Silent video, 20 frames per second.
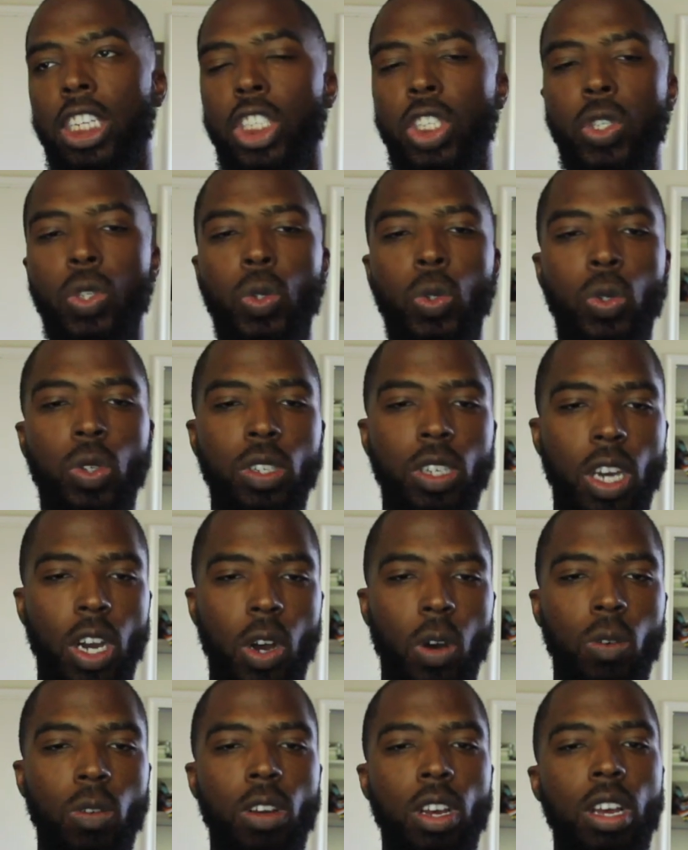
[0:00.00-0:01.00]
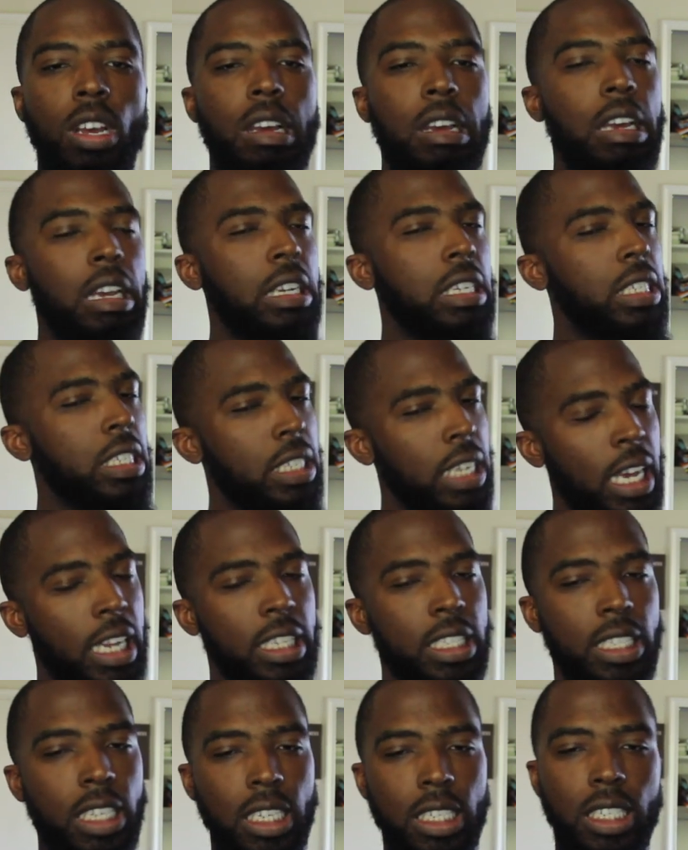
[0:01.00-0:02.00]
to
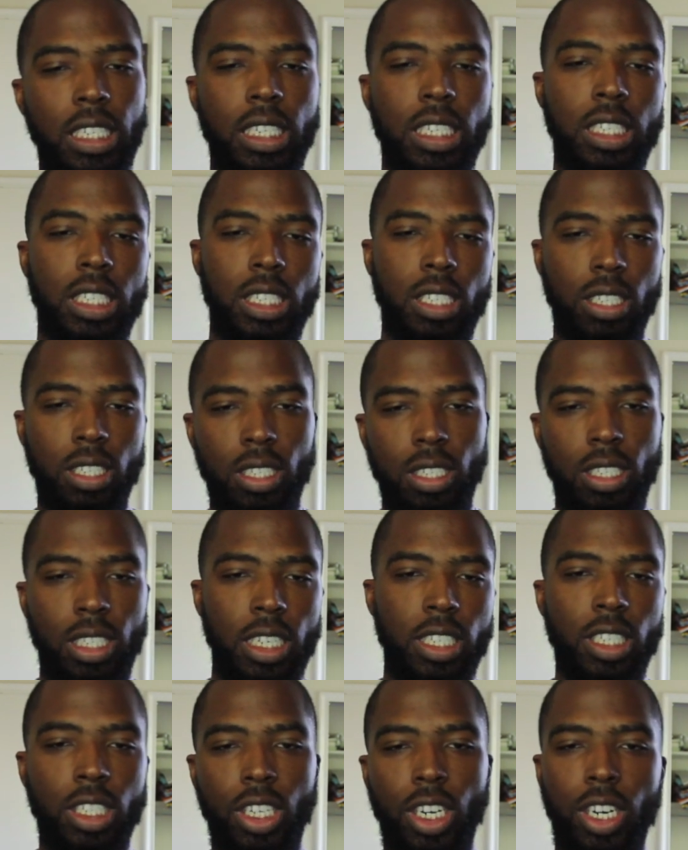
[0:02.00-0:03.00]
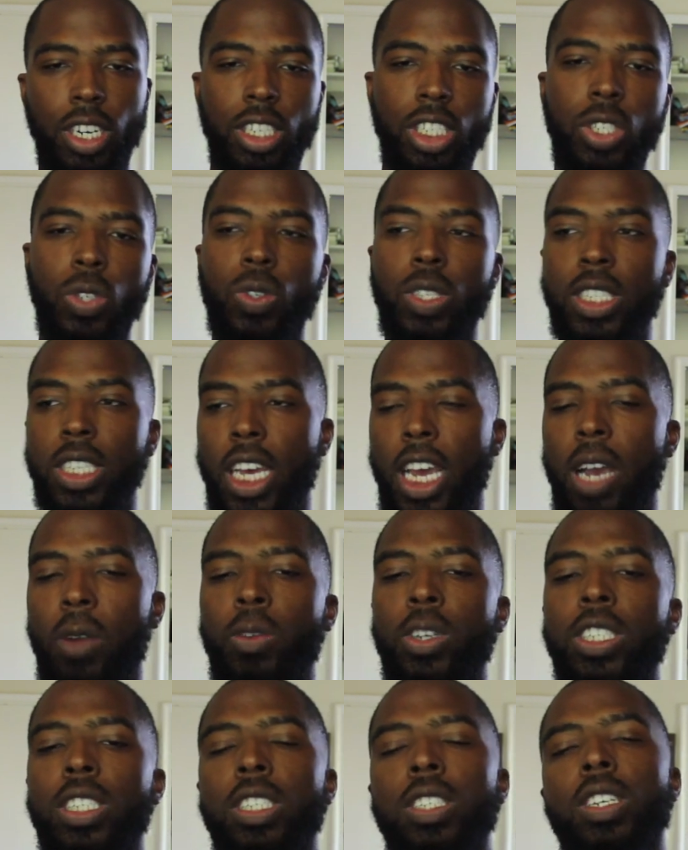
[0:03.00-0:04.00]
instead sentence her to a time
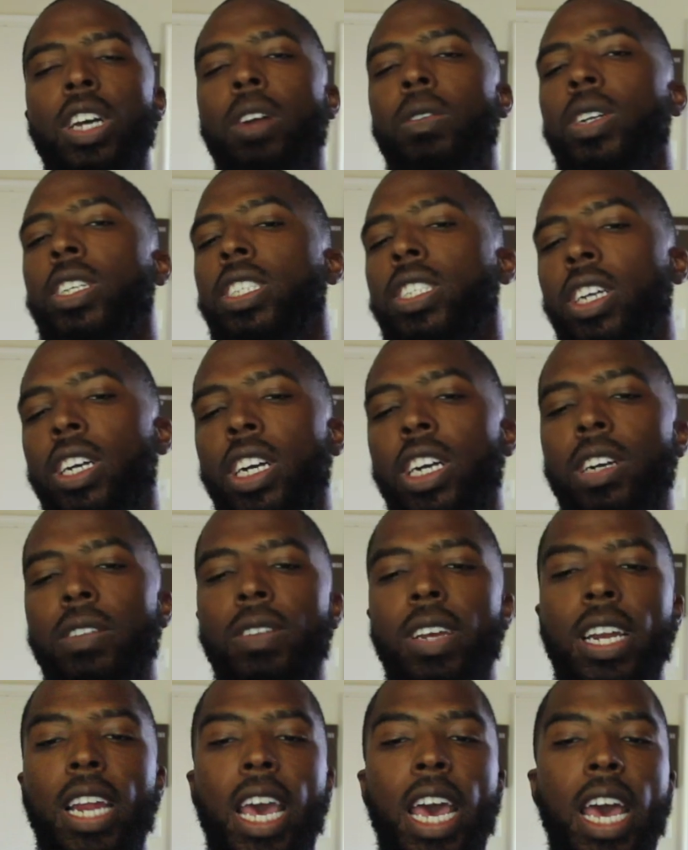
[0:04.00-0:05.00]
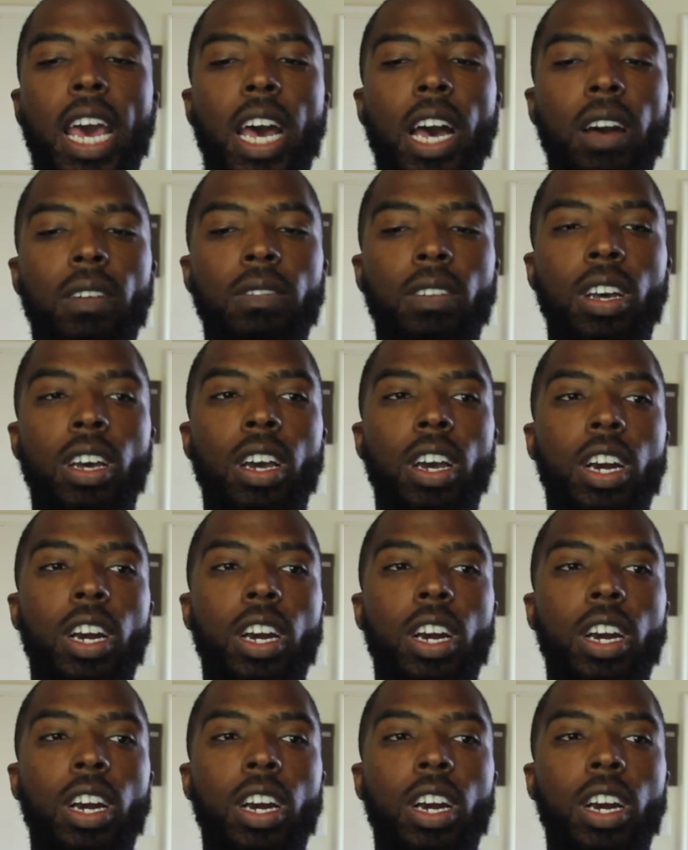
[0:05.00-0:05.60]
where she's already served and have